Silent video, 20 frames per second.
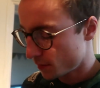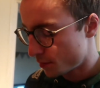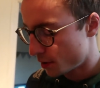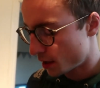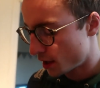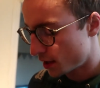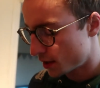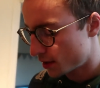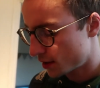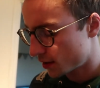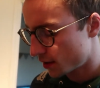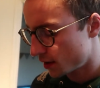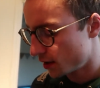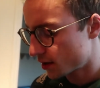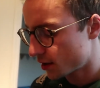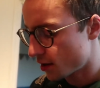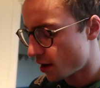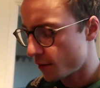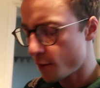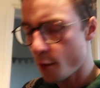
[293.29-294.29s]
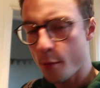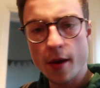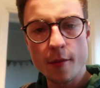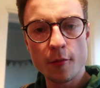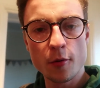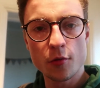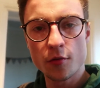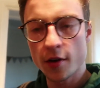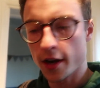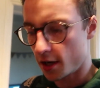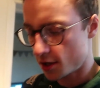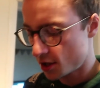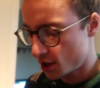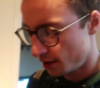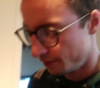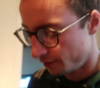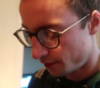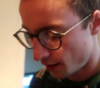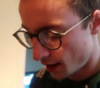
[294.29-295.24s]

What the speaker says: but it's kind of a bit more rich in